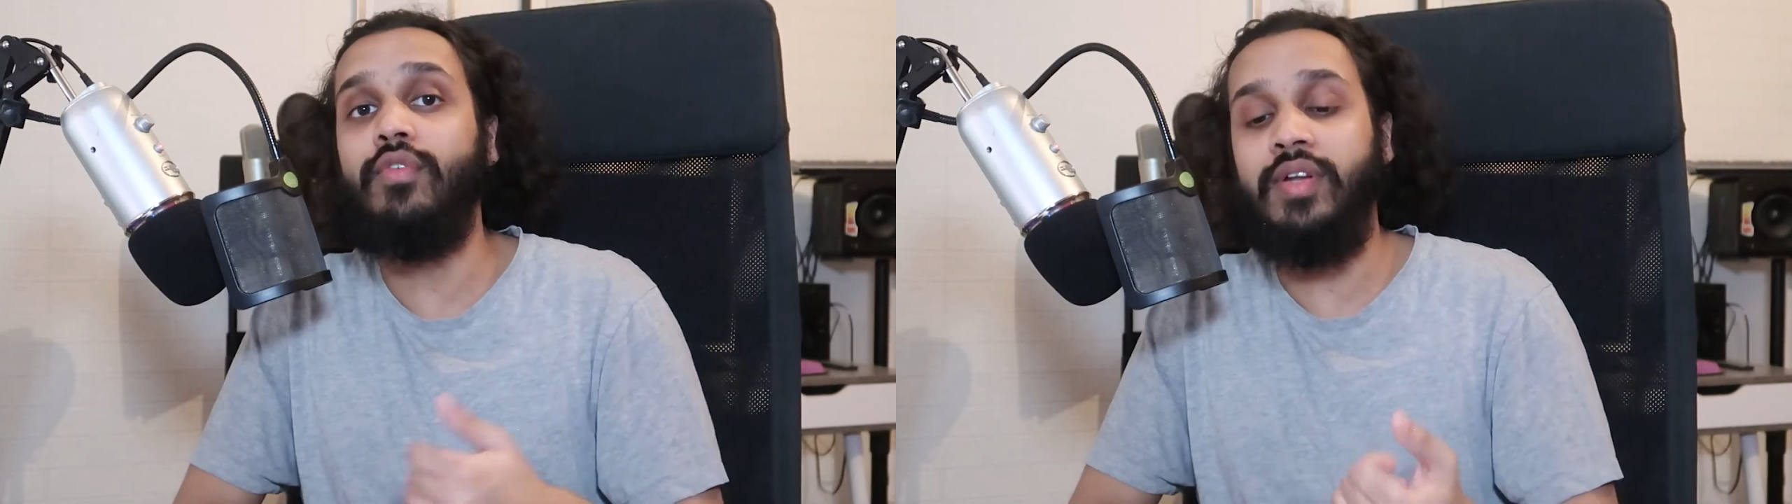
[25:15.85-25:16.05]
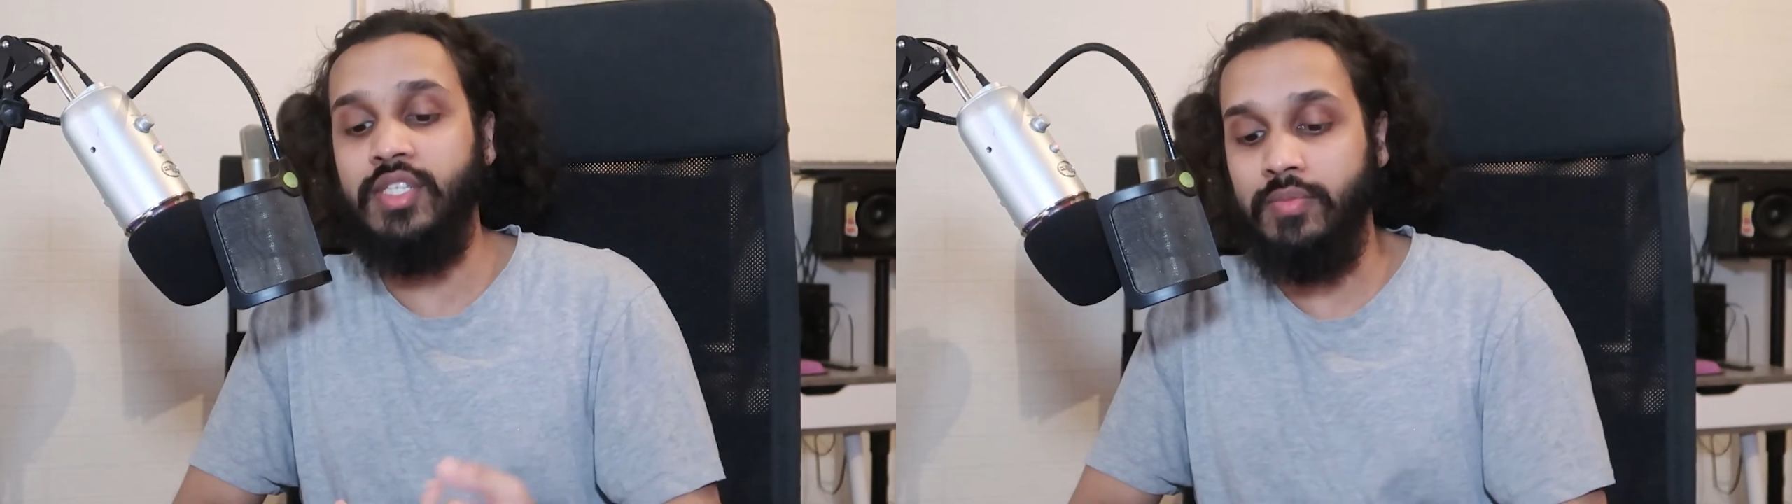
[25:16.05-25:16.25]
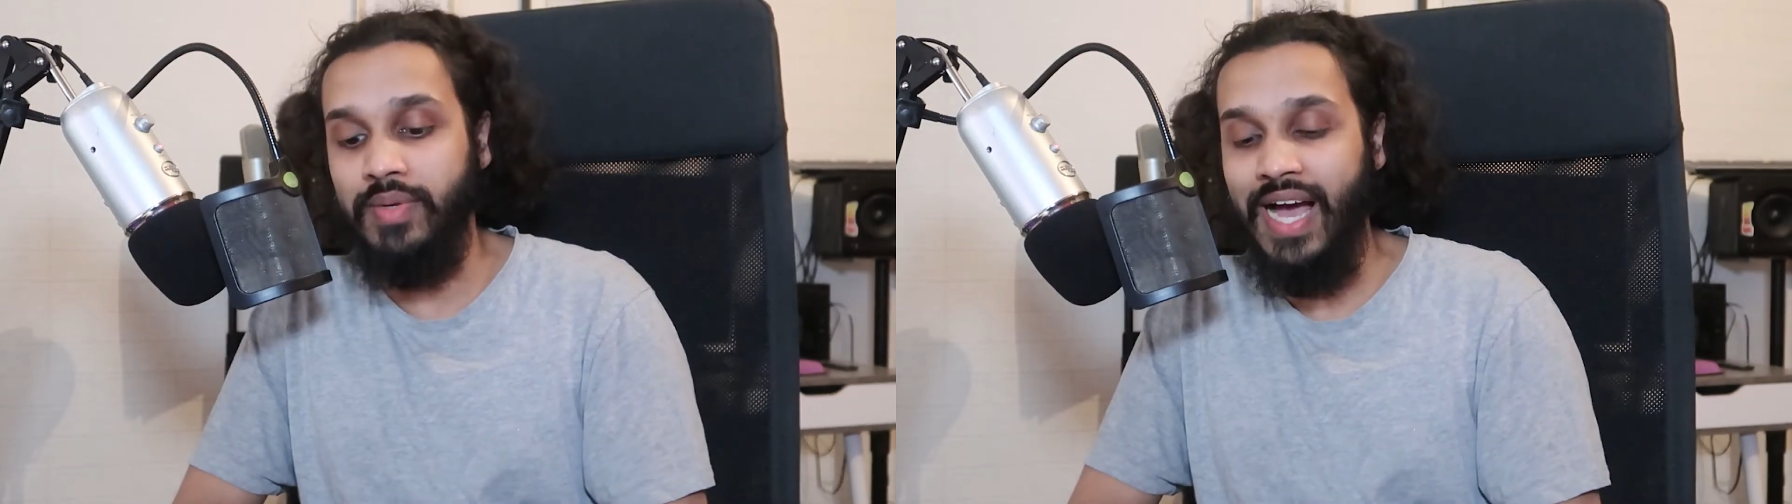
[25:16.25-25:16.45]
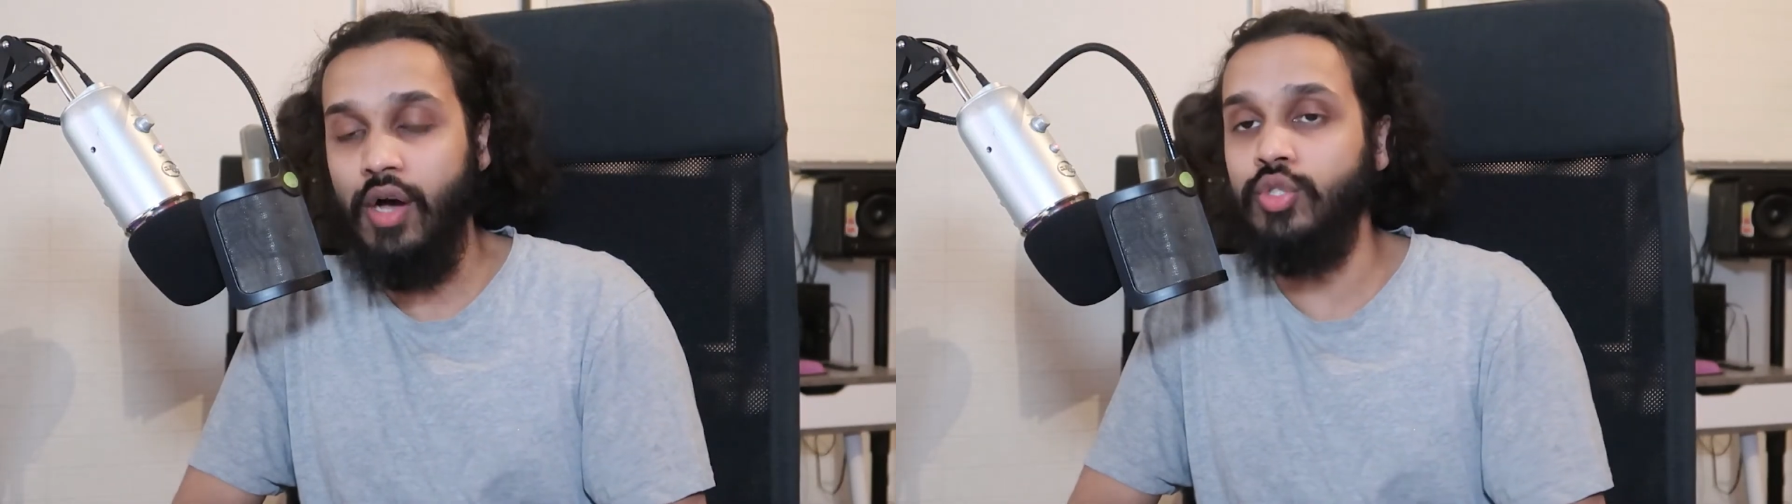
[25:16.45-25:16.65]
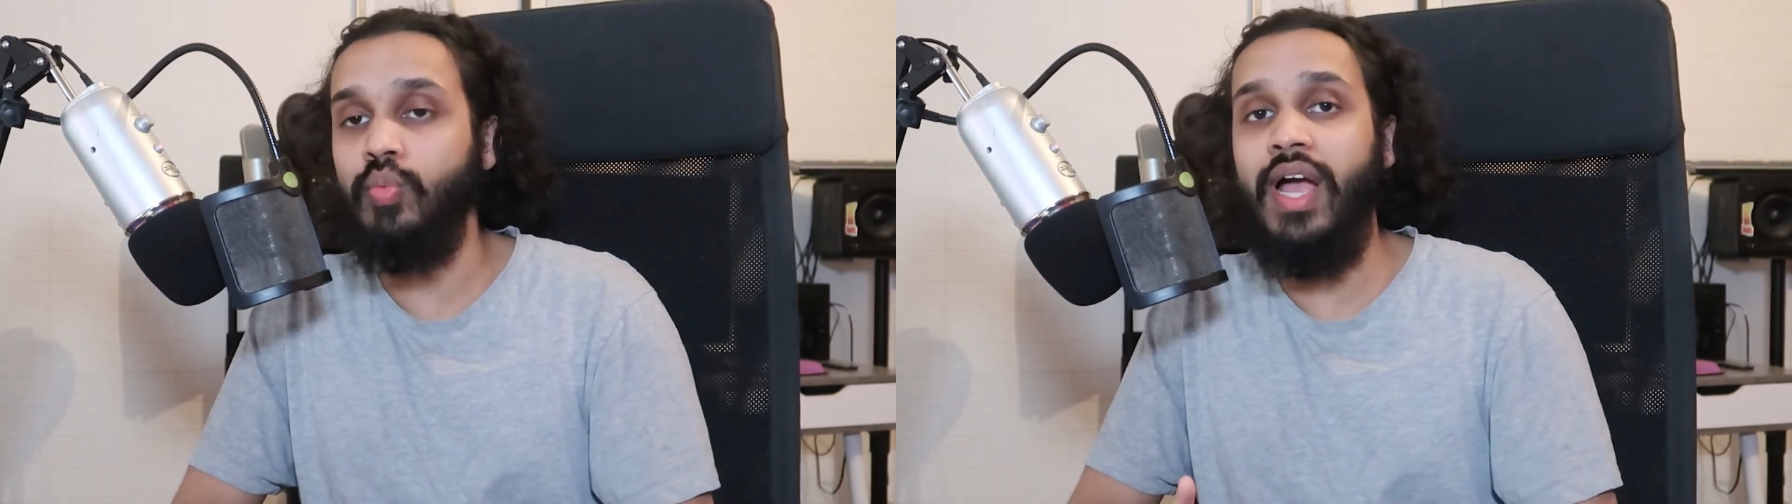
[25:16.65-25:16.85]
ready to be
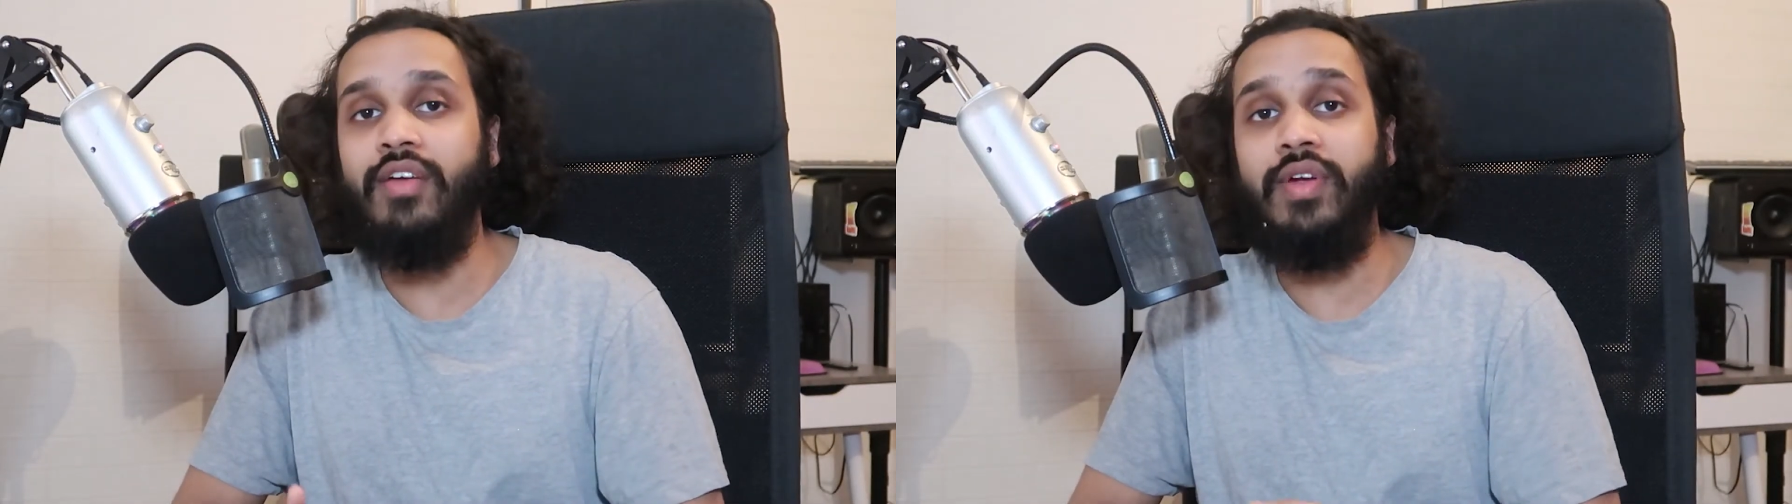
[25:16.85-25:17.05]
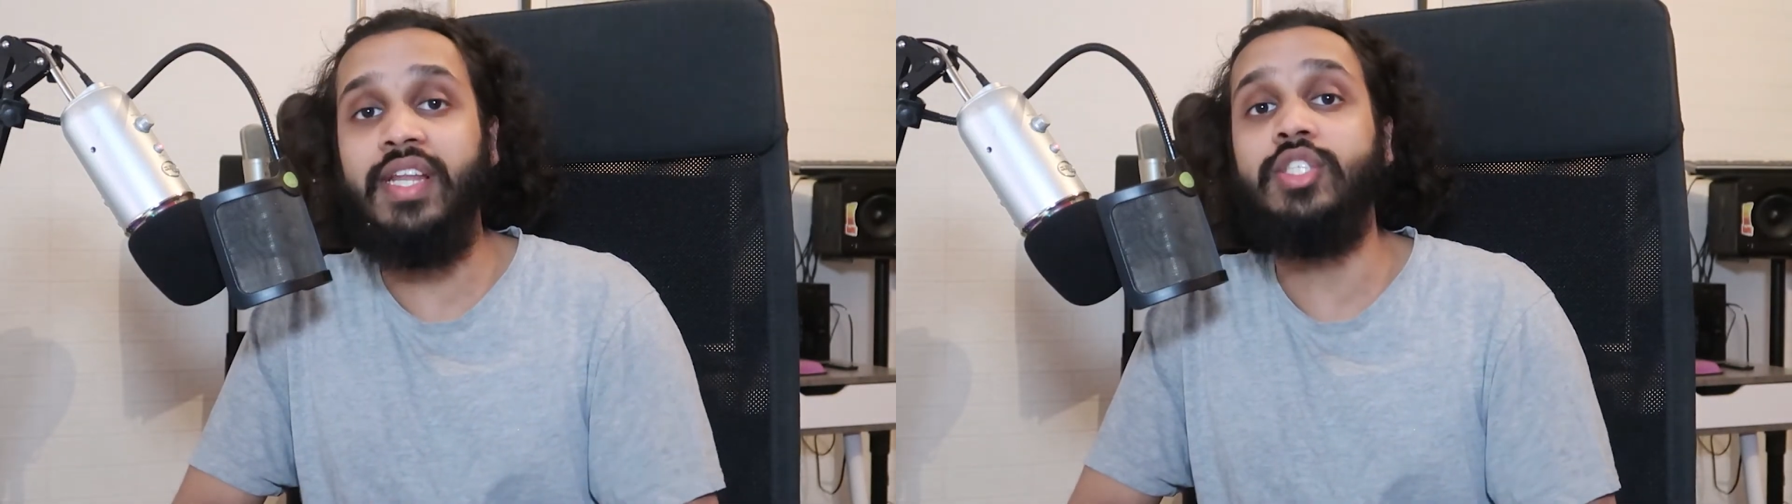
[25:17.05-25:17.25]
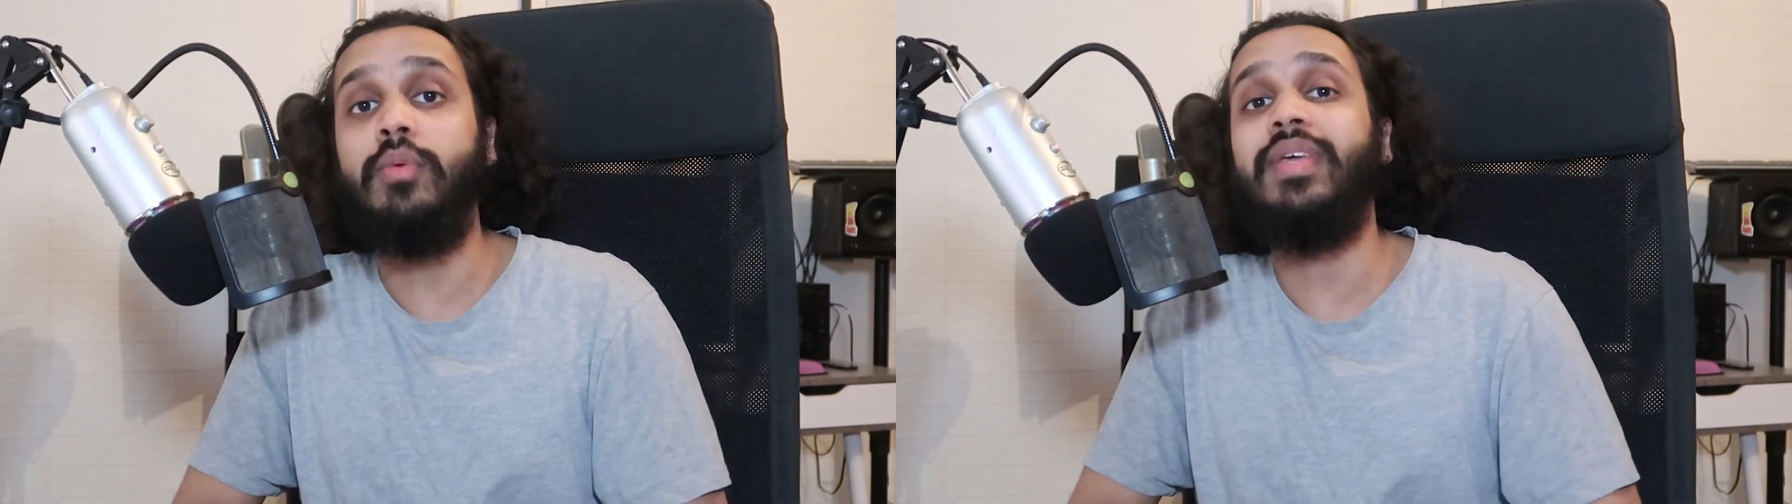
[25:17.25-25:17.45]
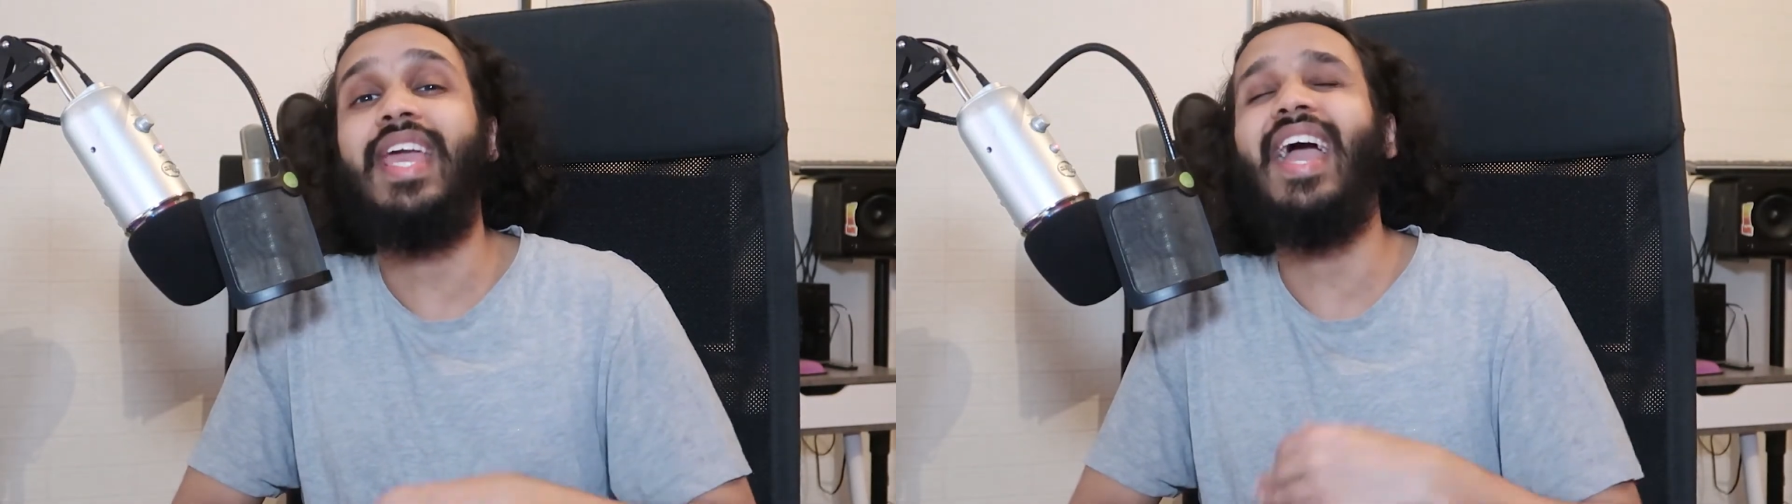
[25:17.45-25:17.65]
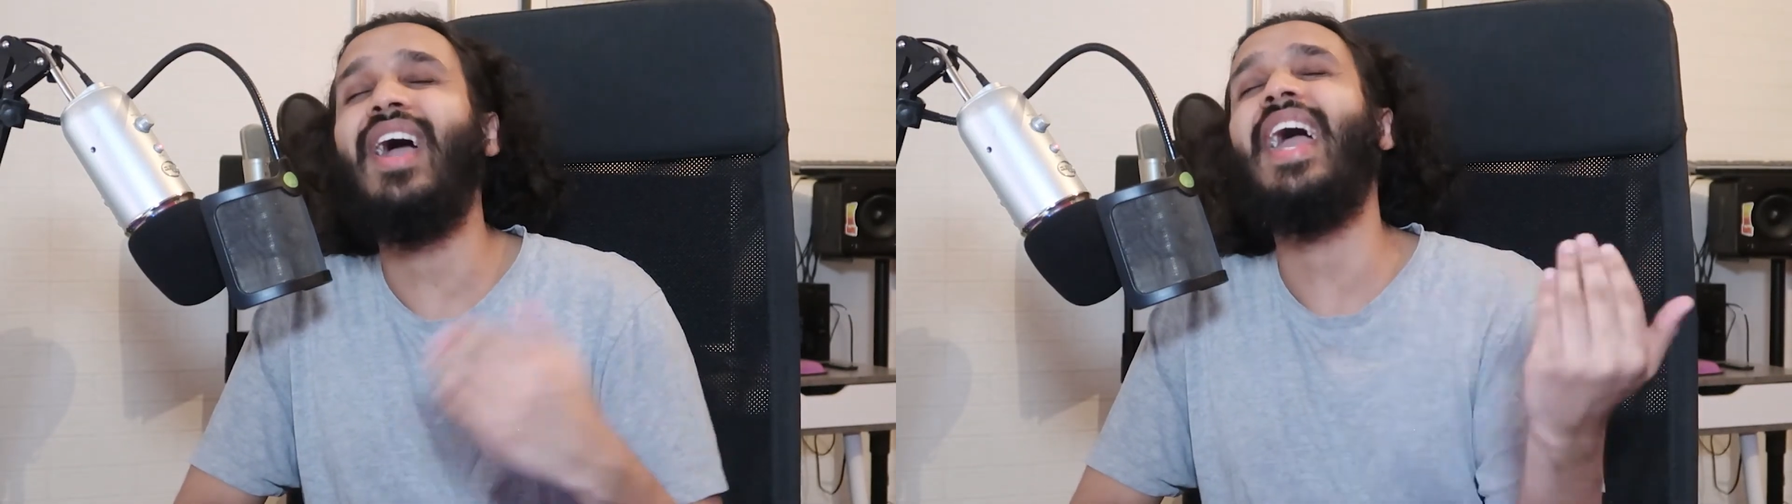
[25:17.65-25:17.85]
housewife, ready to be